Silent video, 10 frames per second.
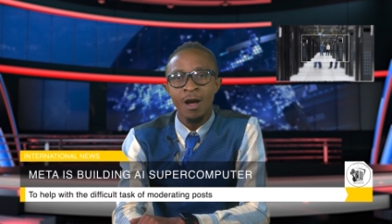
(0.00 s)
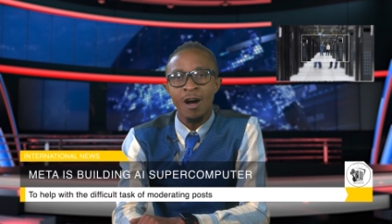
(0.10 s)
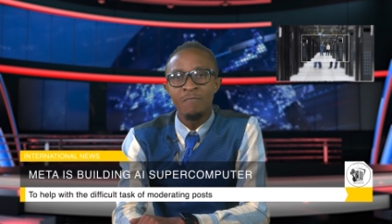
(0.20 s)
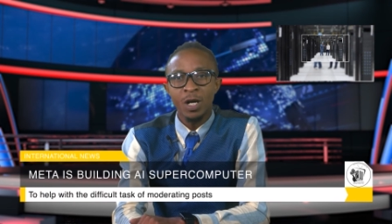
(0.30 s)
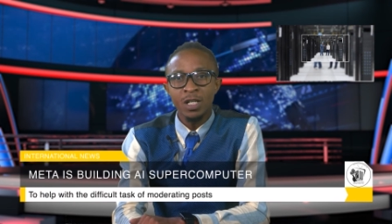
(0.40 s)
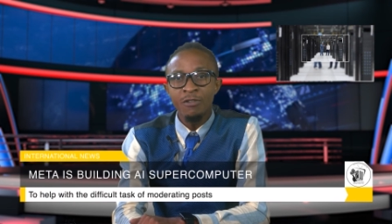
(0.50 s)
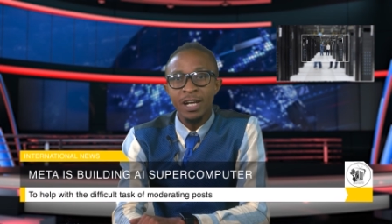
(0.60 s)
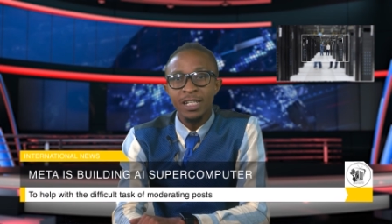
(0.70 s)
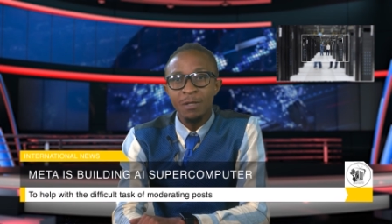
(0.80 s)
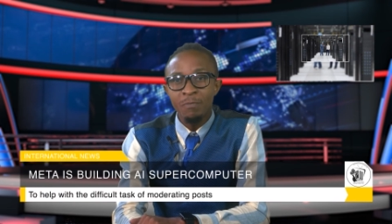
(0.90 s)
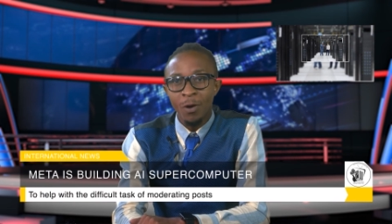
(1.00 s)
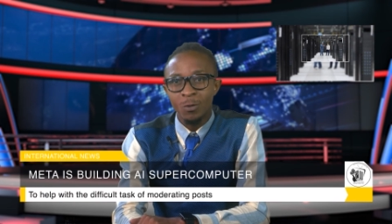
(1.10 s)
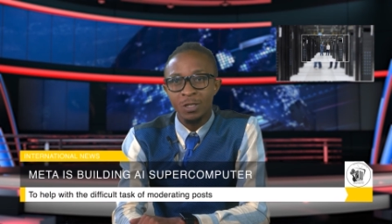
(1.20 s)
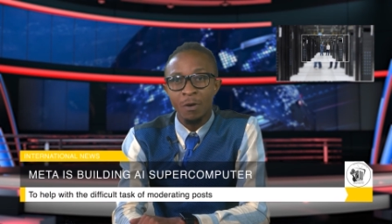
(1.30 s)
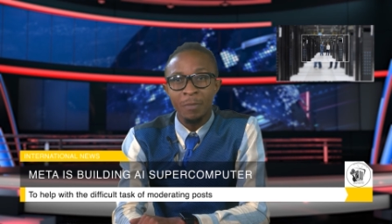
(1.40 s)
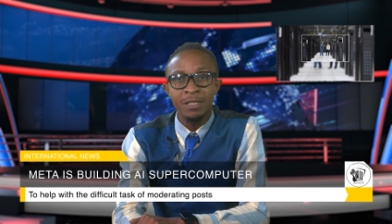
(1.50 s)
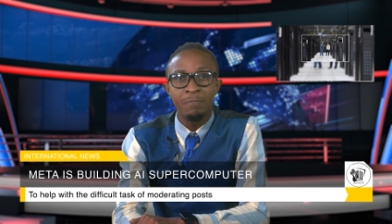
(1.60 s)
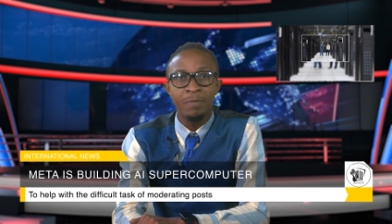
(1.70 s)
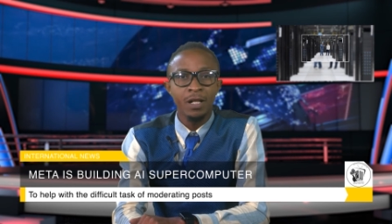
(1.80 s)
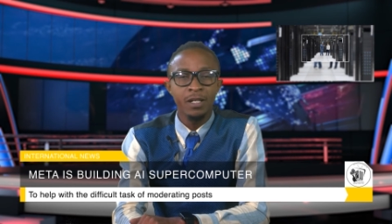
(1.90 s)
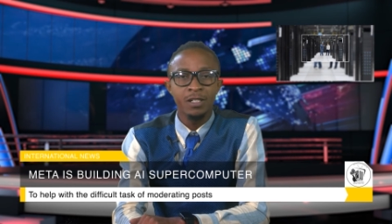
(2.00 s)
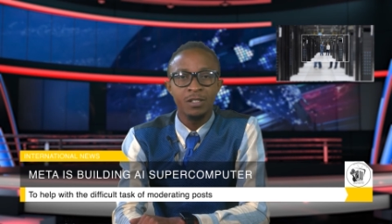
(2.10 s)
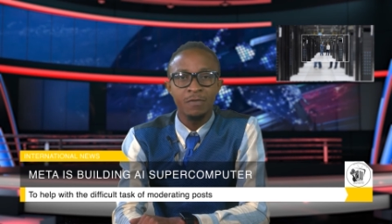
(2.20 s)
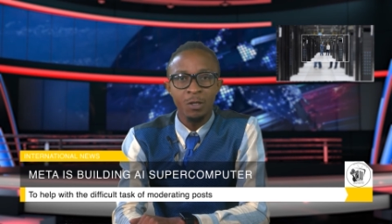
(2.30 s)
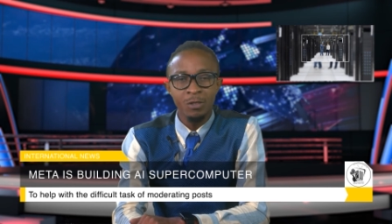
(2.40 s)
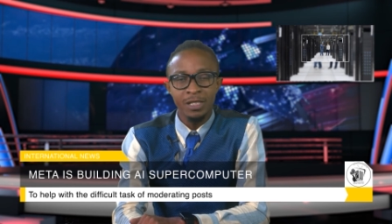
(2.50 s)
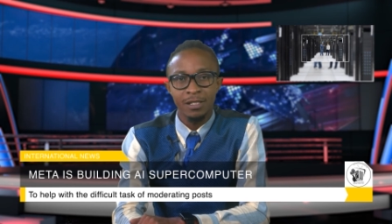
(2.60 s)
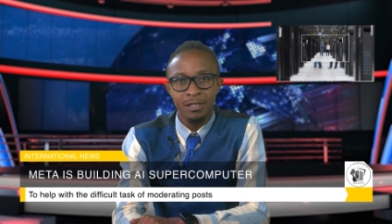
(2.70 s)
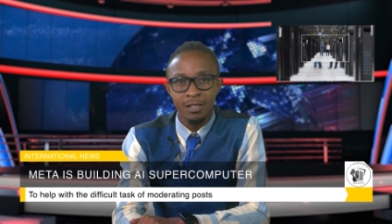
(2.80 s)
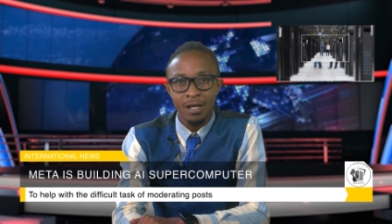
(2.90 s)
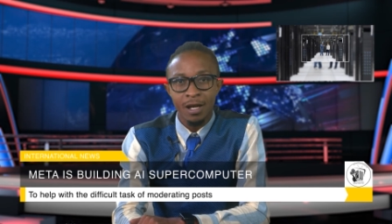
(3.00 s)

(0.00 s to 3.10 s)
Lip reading: of moderating posts from its billions of users.